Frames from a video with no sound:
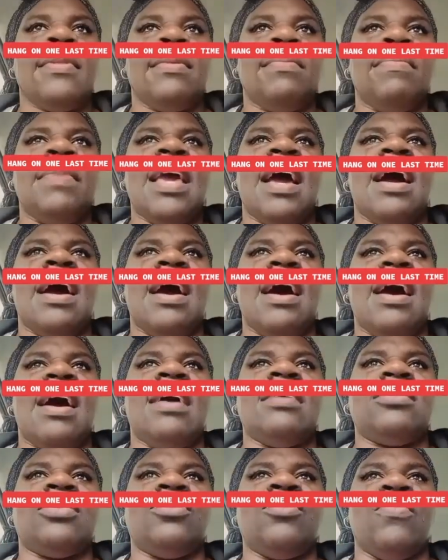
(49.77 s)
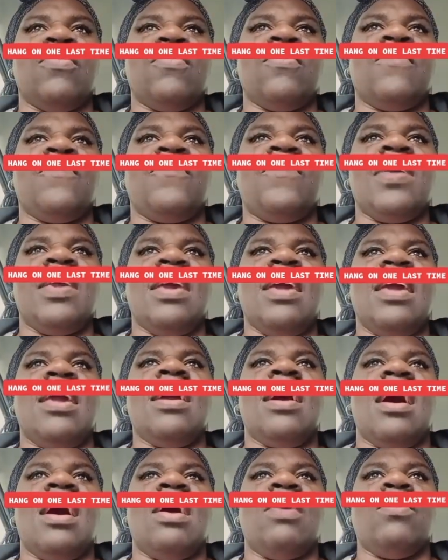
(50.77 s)
may I ask you to
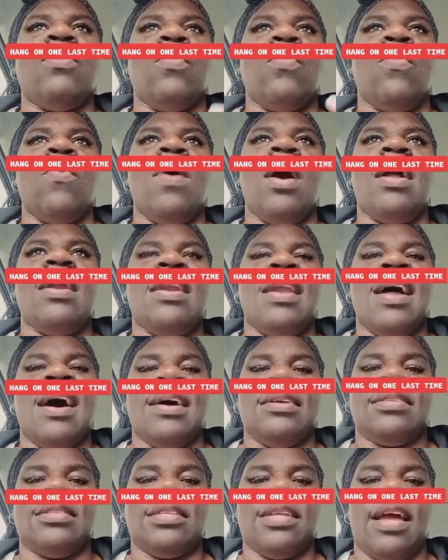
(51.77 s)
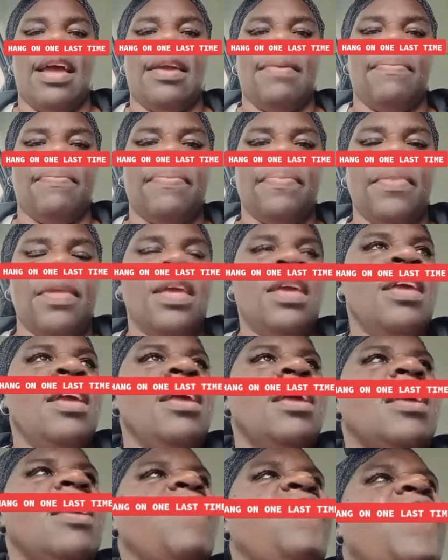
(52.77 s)
hang on one last time.
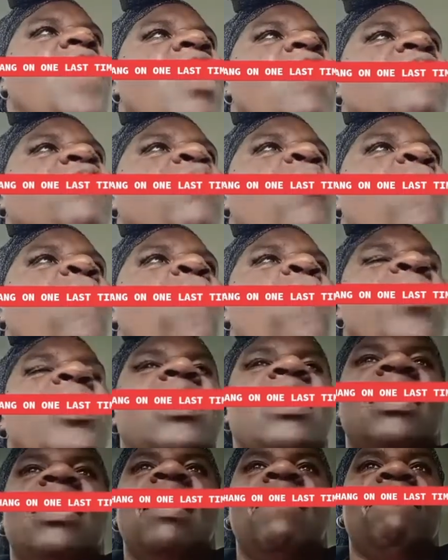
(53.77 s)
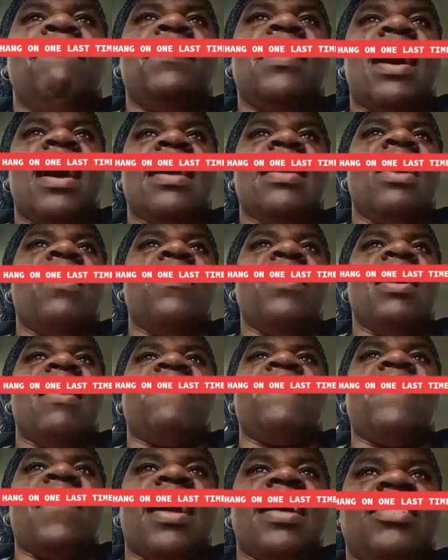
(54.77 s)
If you have some wicked employer, we are
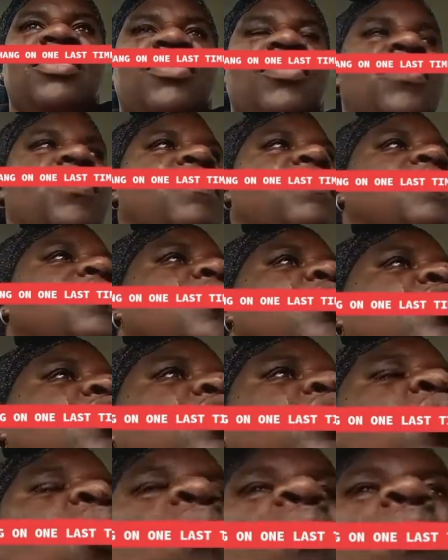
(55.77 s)
fight you. So